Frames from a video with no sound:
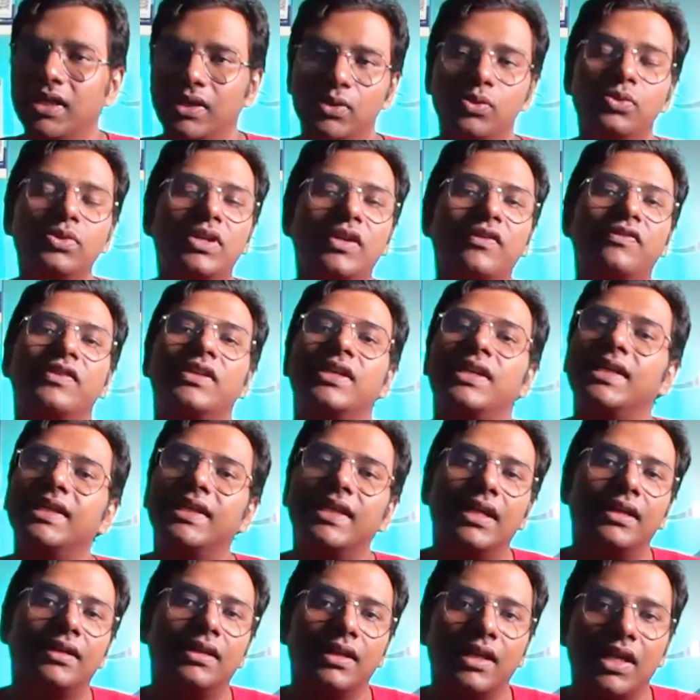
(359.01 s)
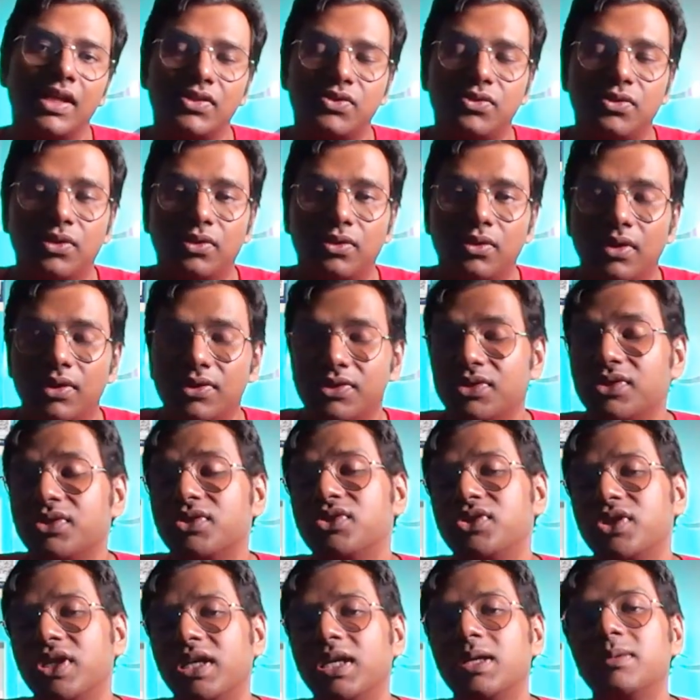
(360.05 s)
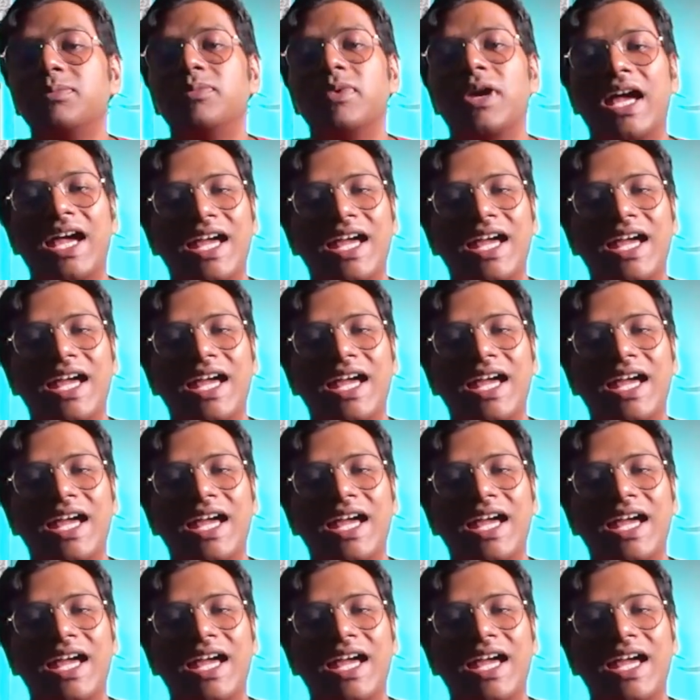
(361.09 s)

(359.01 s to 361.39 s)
do definitely get a gastroenterologist checkup